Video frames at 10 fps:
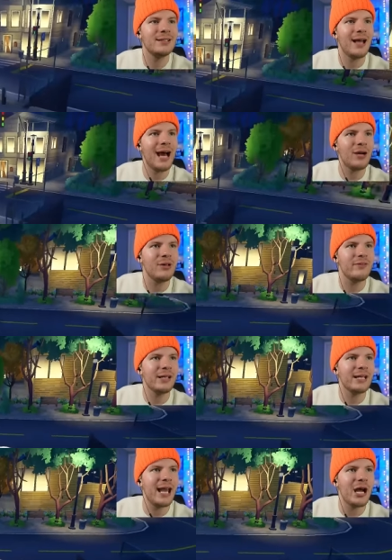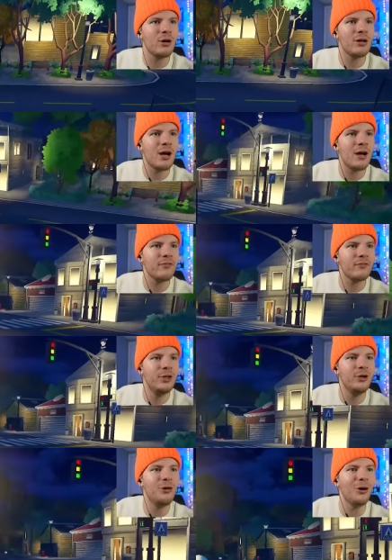I don't even care enough.
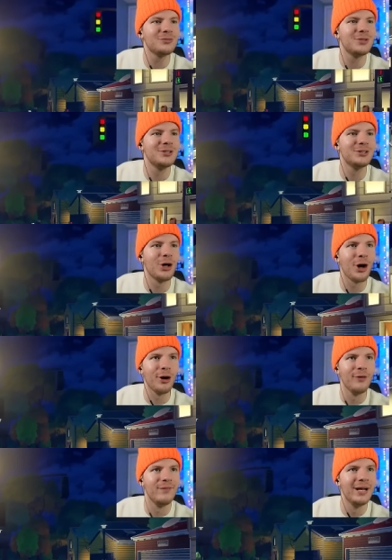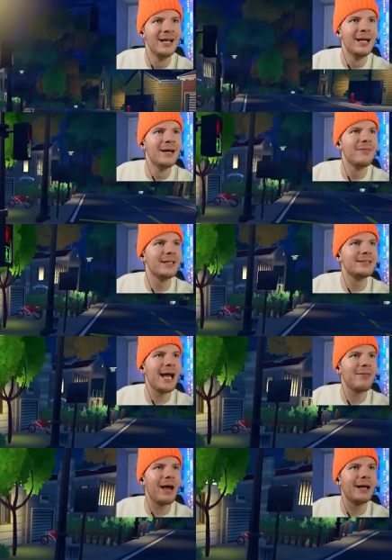You don't deserve the
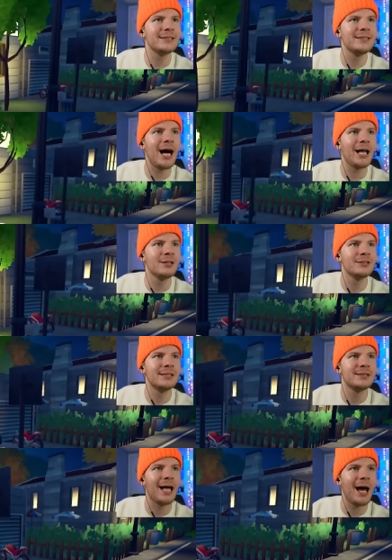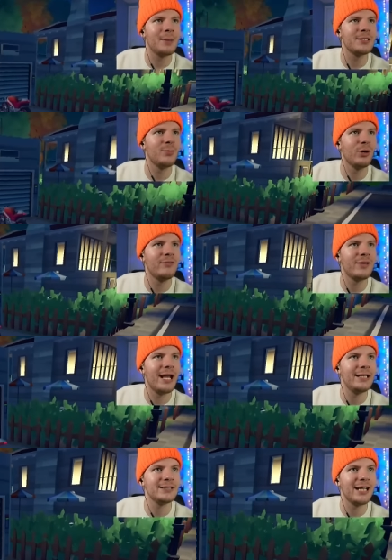ten thousand dollars that's not in this briefcase.